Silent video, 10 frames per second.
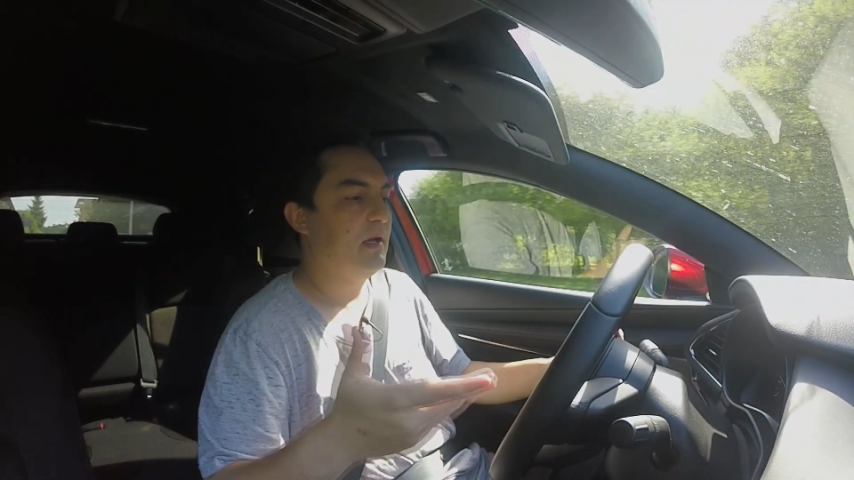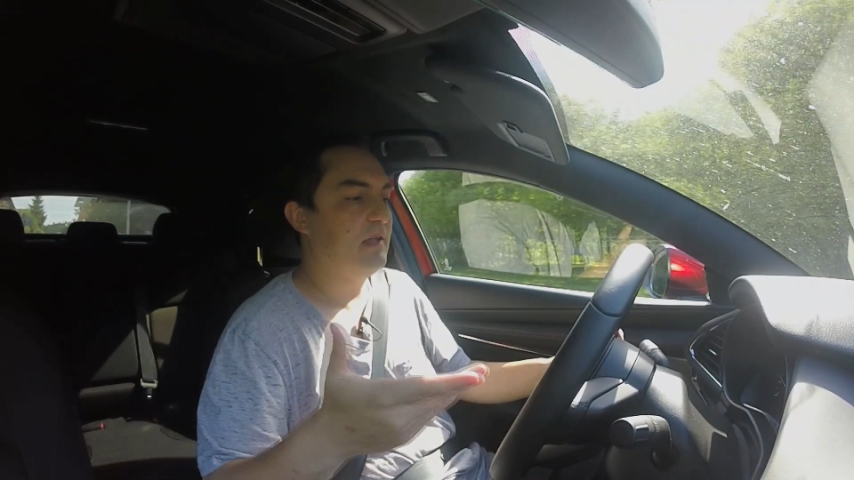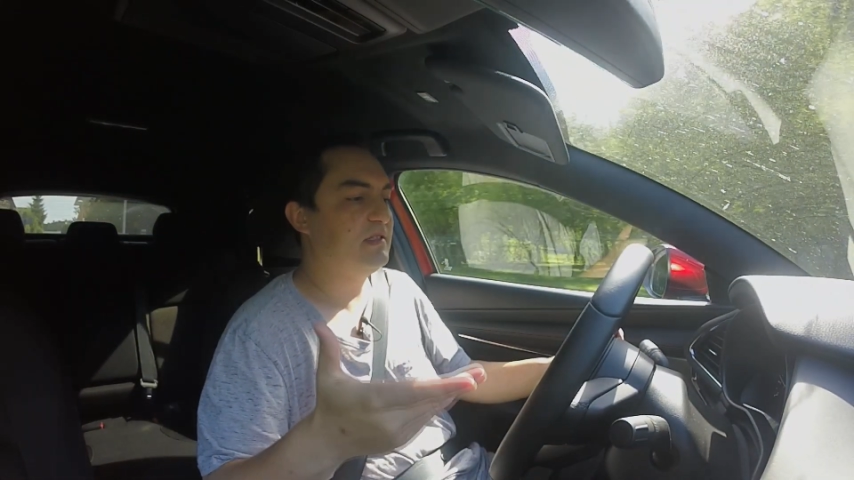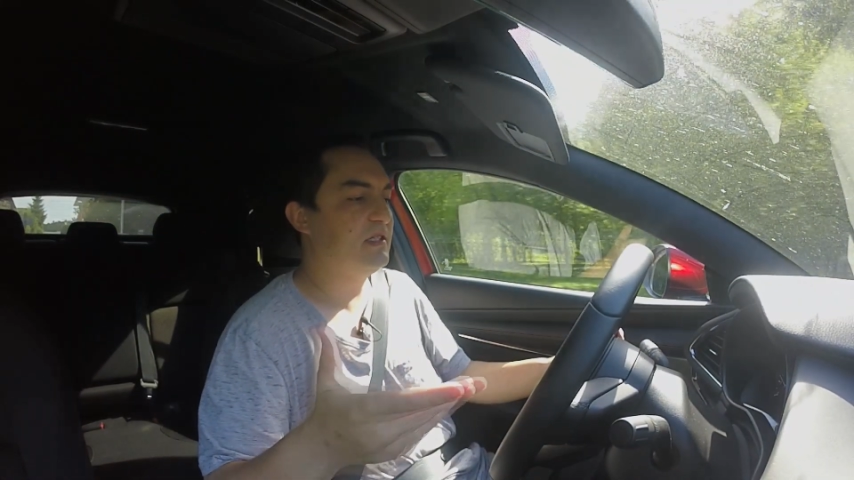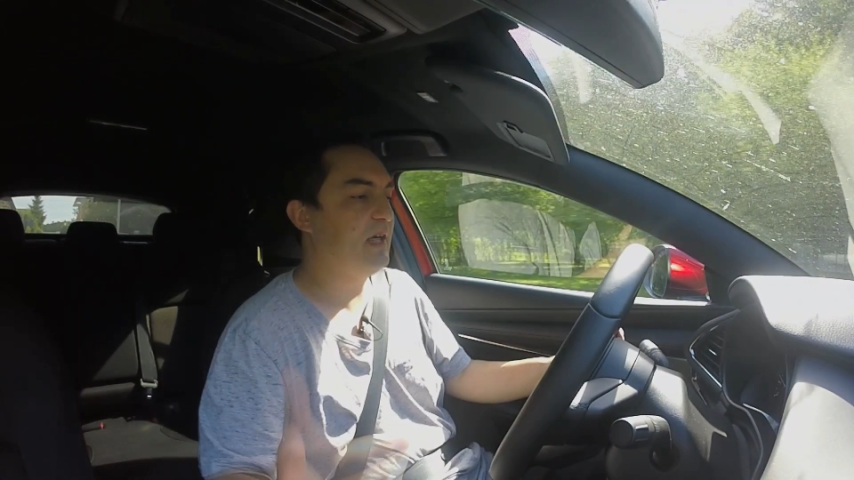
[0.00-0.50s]

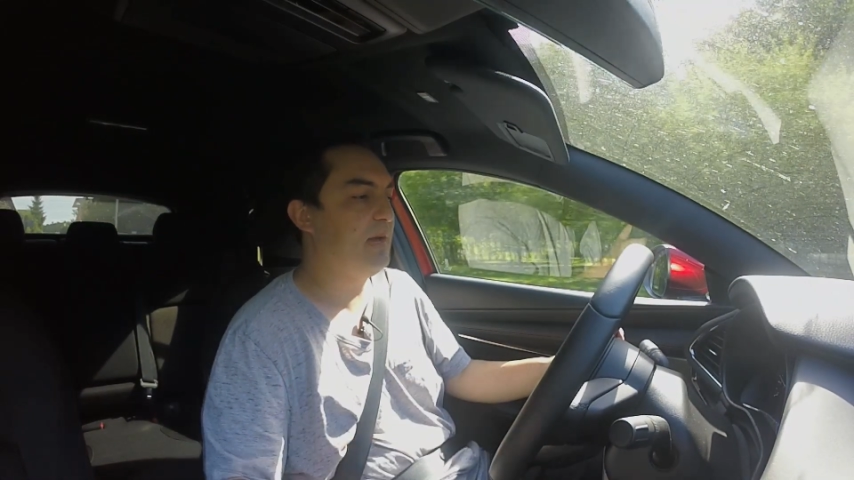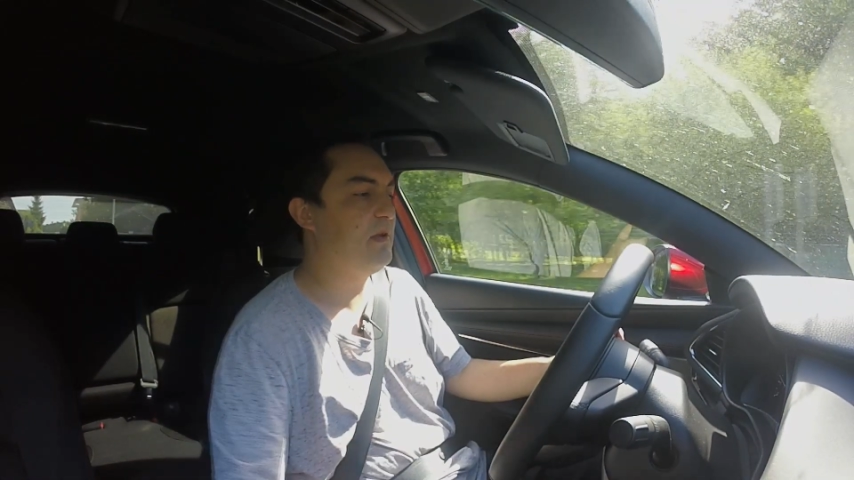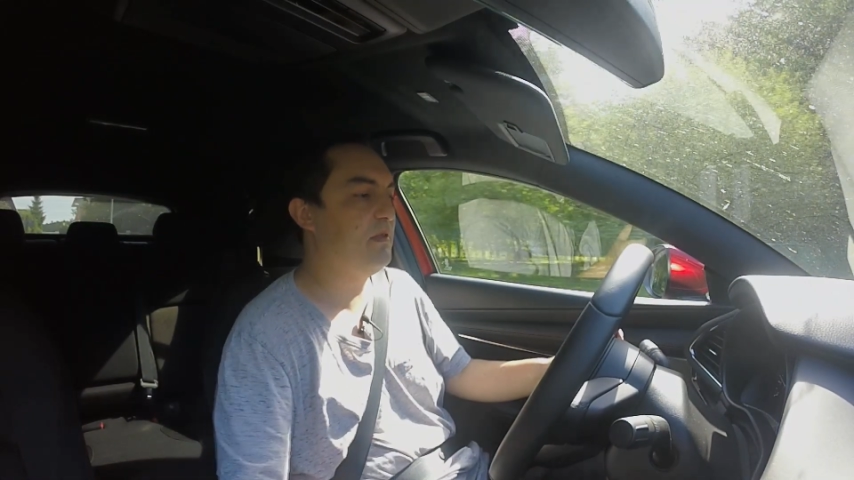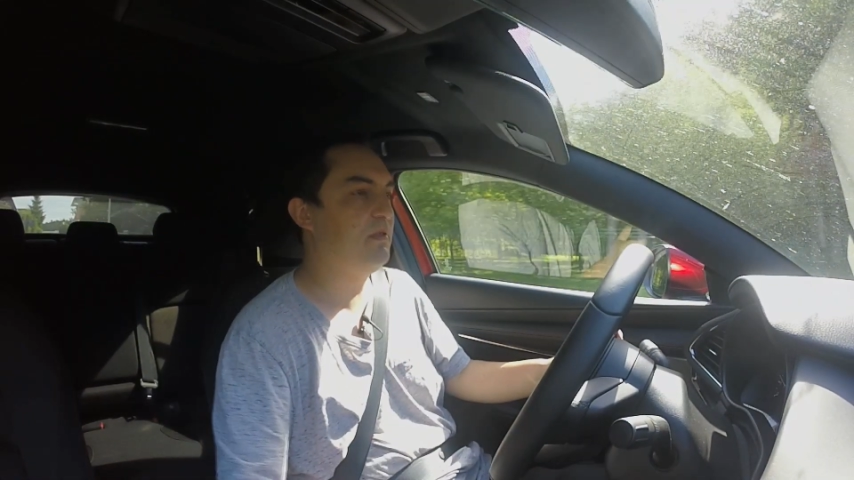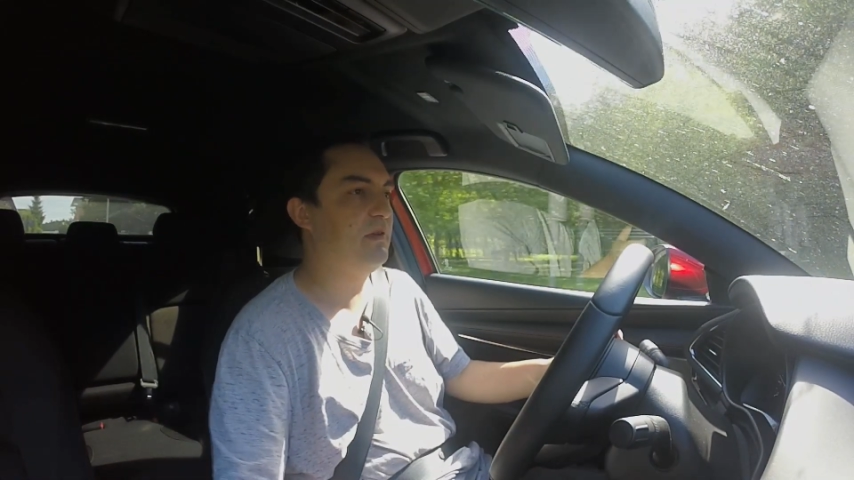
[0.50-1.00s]
And see,
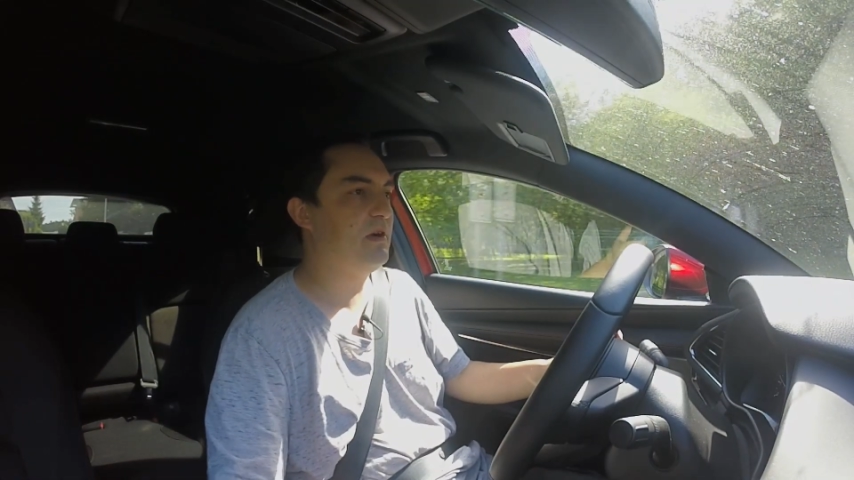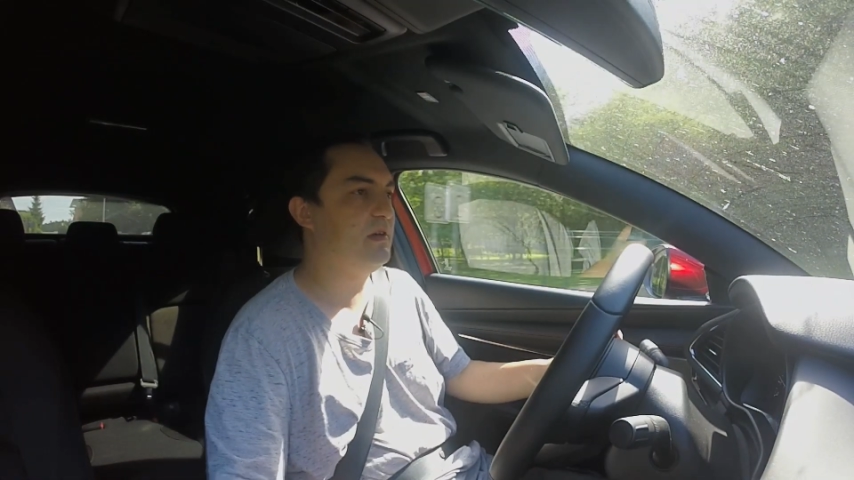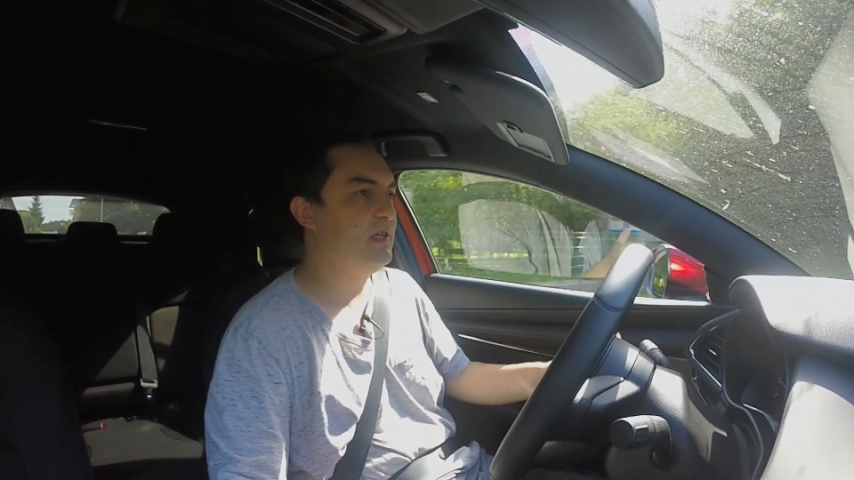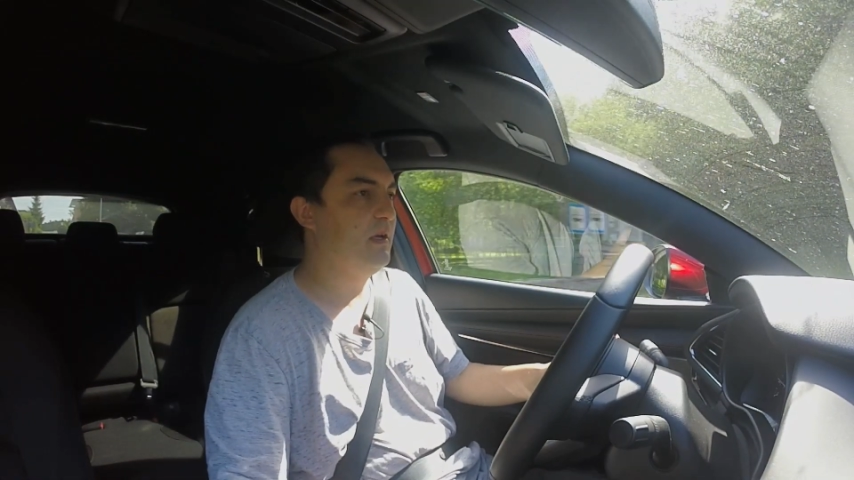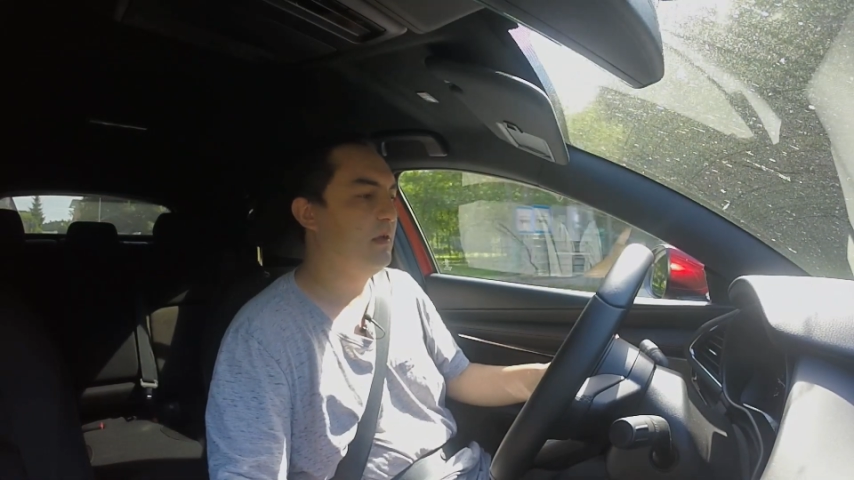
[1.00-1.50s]
I'm in
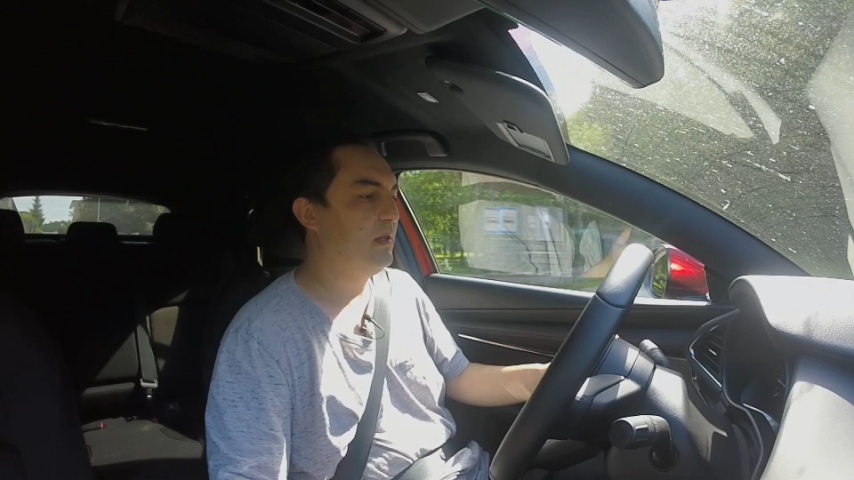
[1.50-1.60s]
third,